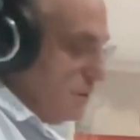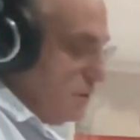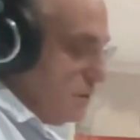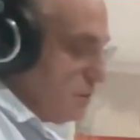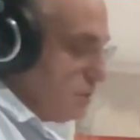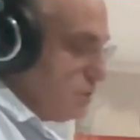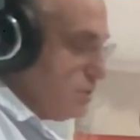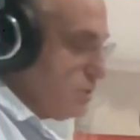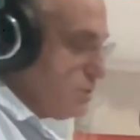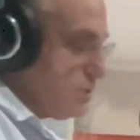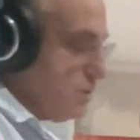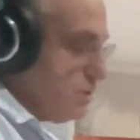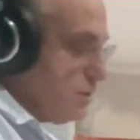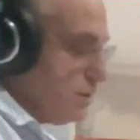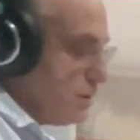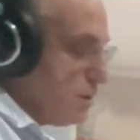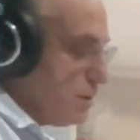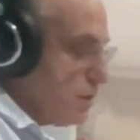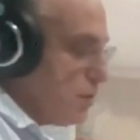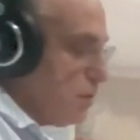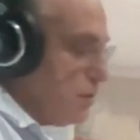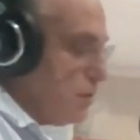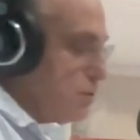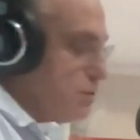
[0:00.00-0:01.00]
she started
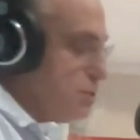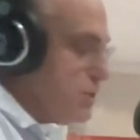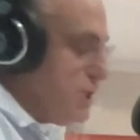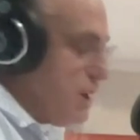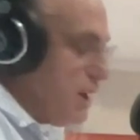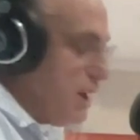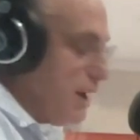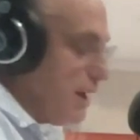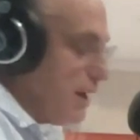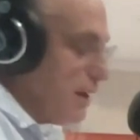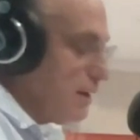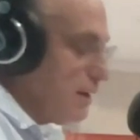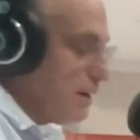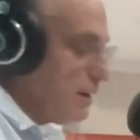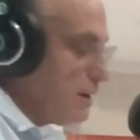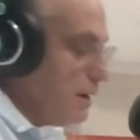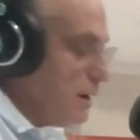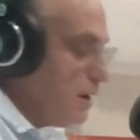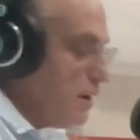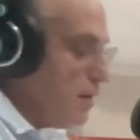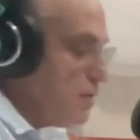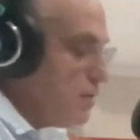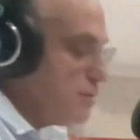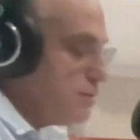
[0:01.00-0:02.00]
crocheting
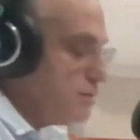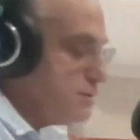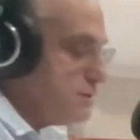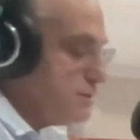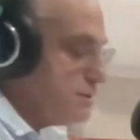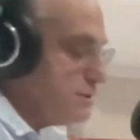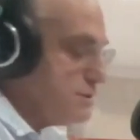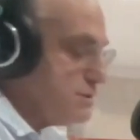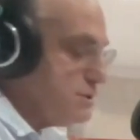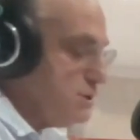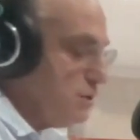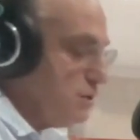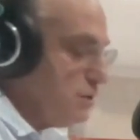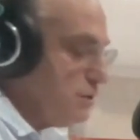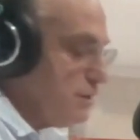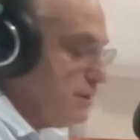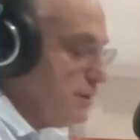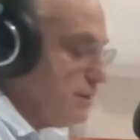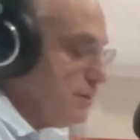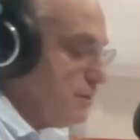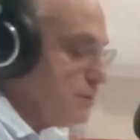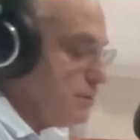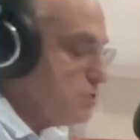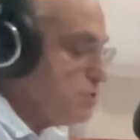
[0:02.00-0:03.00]
clothes and sold them.